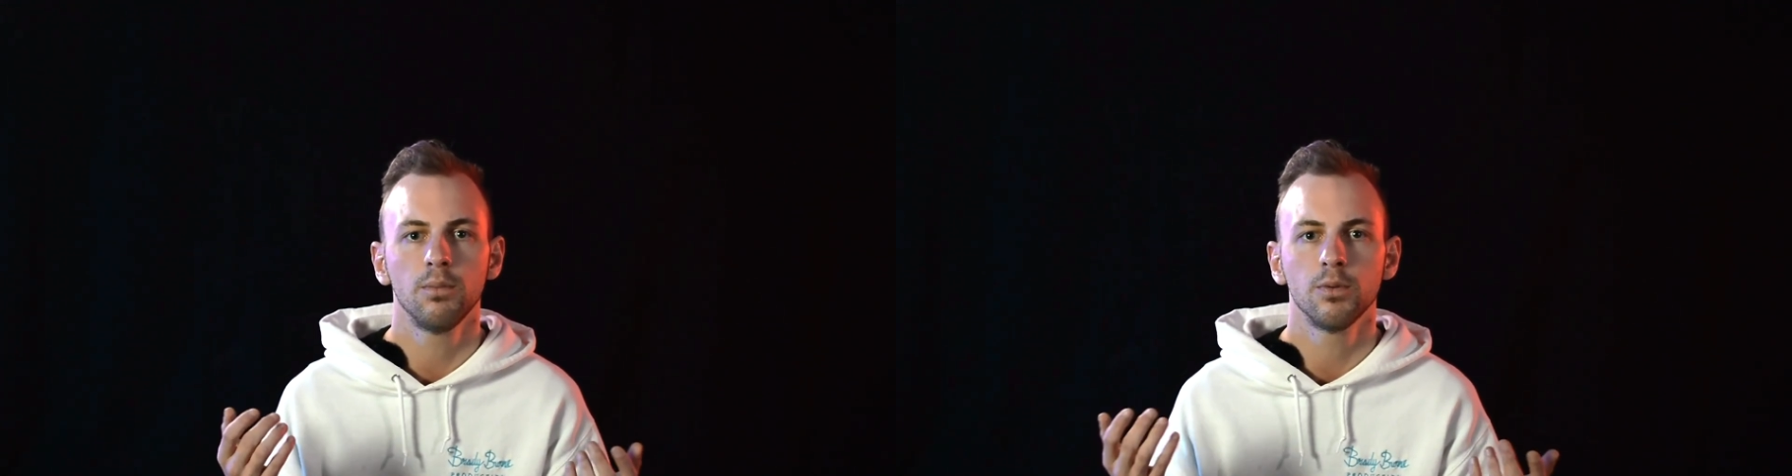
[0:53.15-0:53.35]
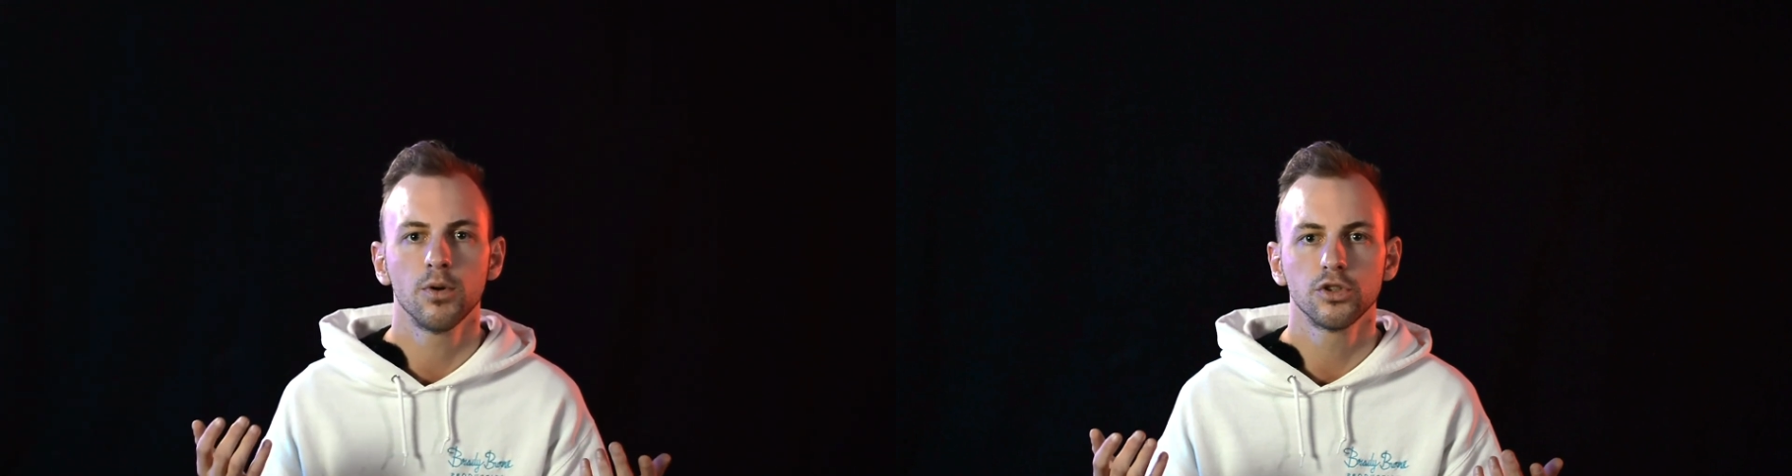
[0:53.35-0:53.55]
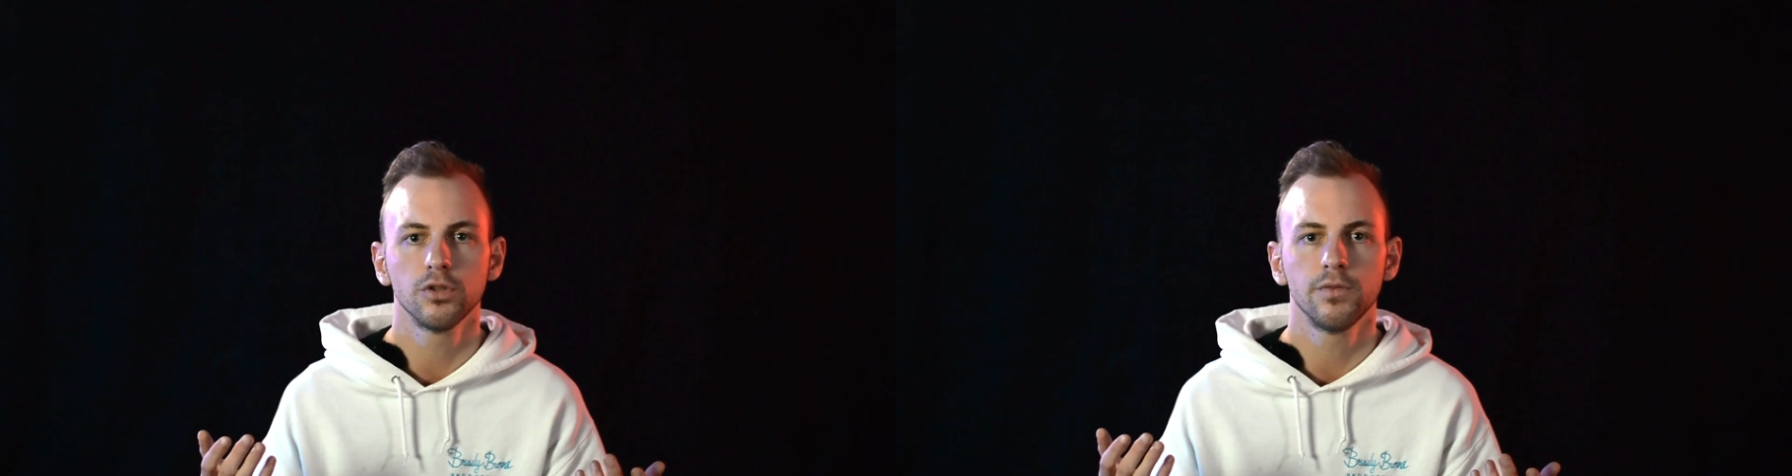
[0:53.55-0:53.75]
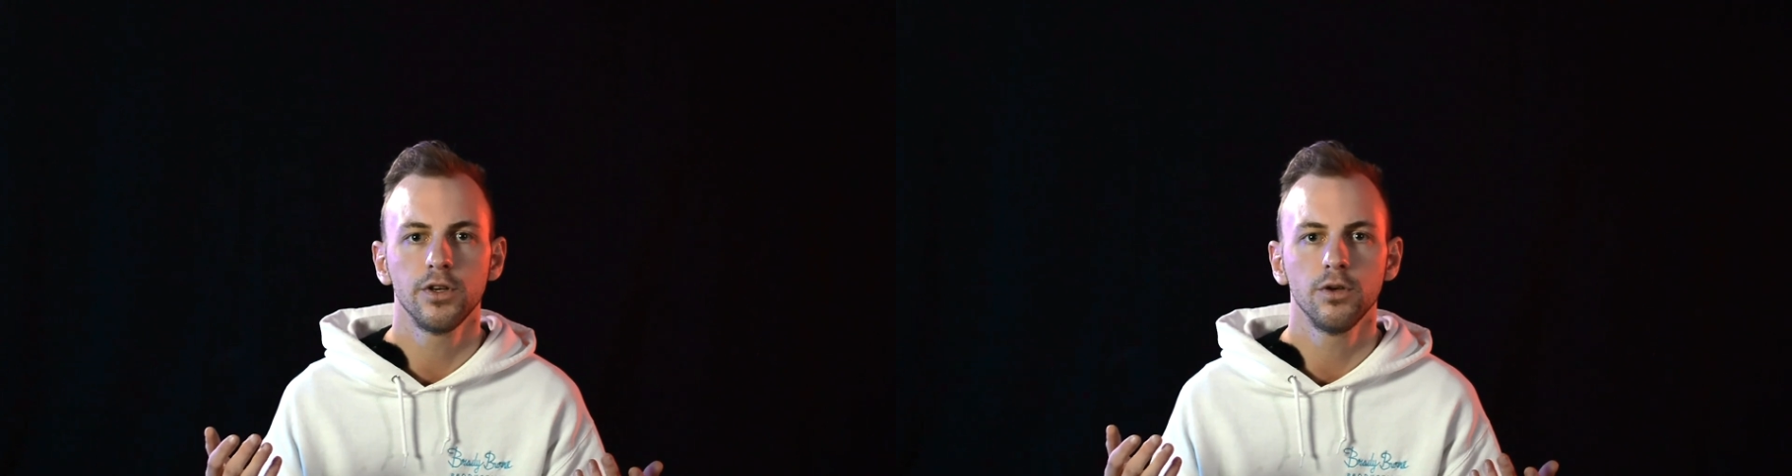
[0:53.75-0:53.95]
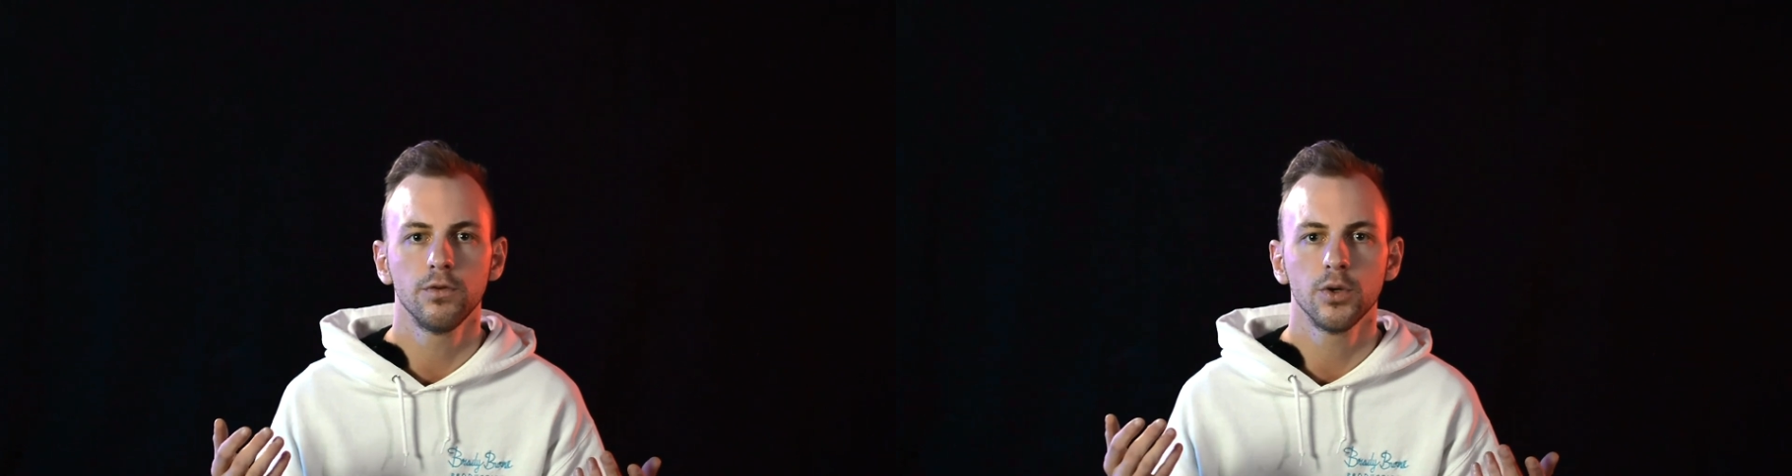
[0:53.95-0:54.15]
promotional
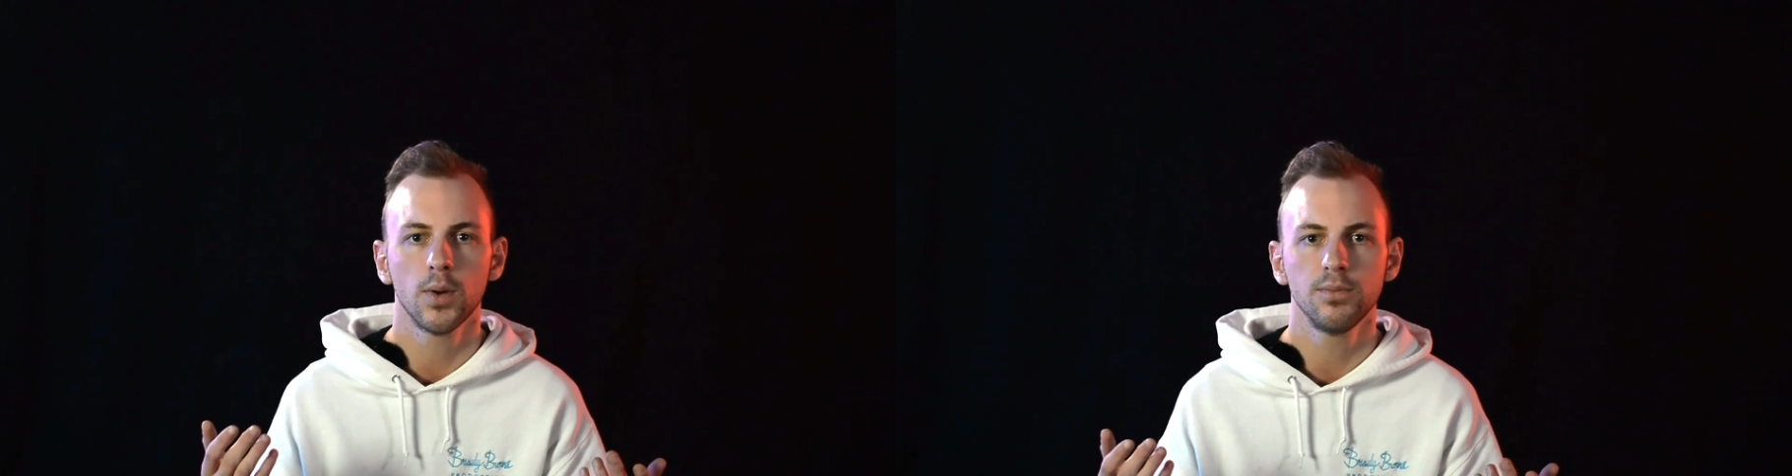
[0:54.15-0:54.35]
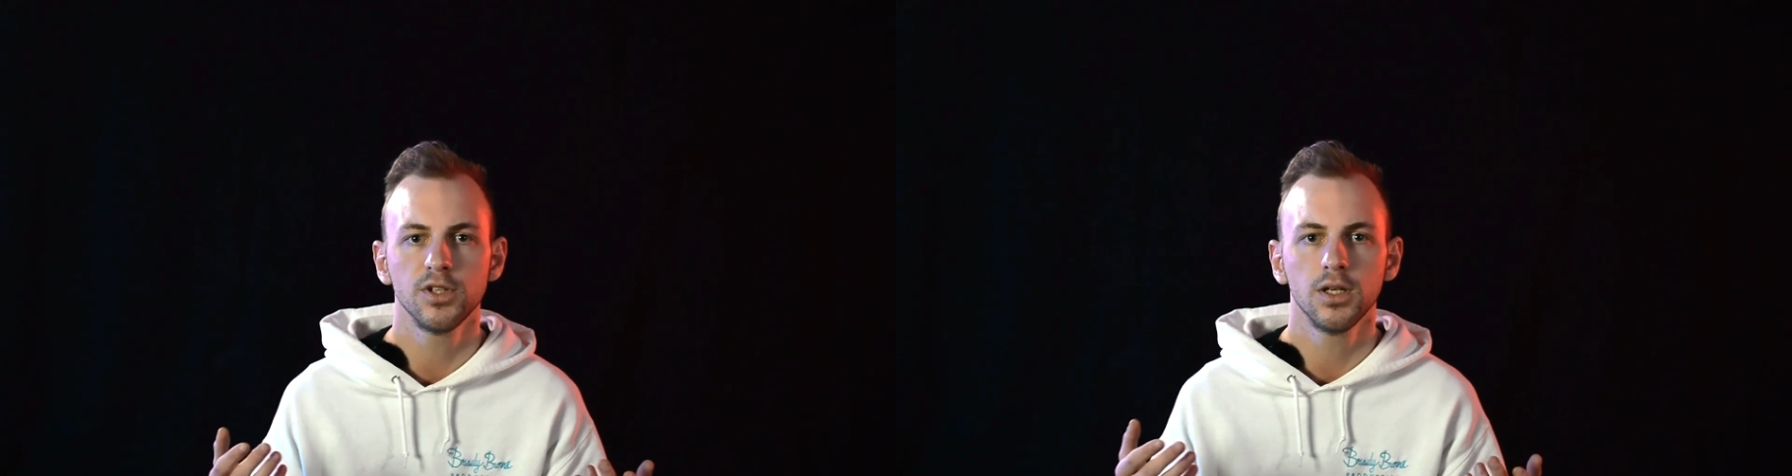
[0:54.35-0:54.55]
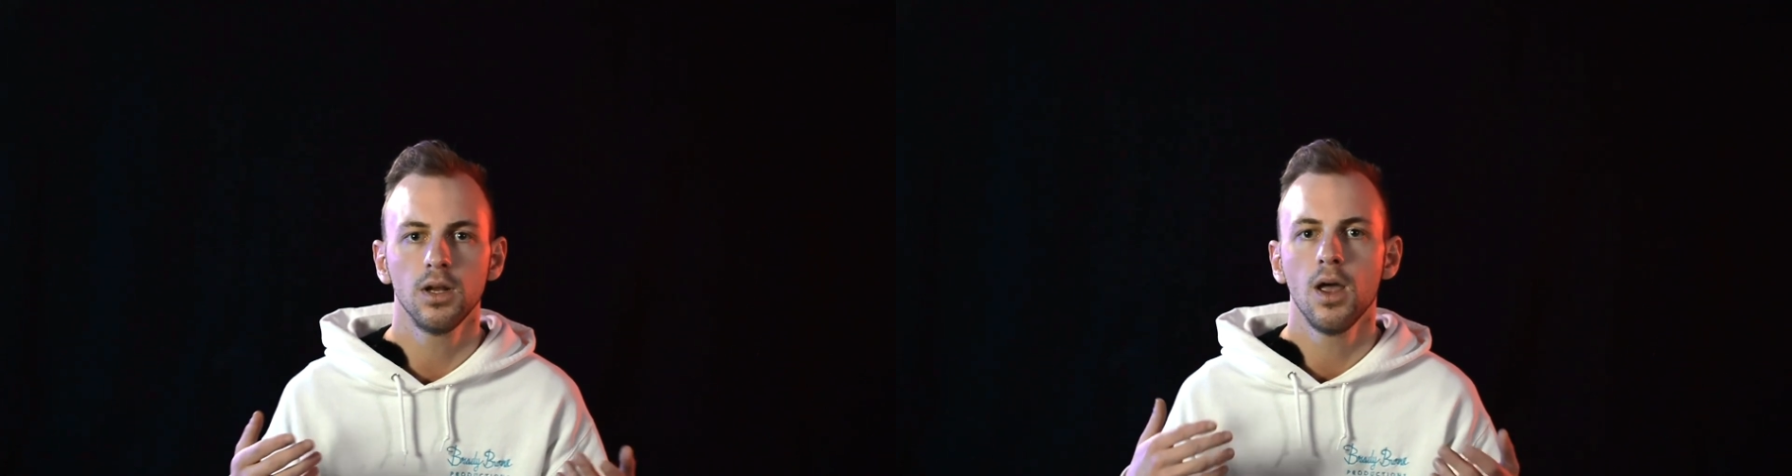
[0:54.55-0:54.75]
video for your website,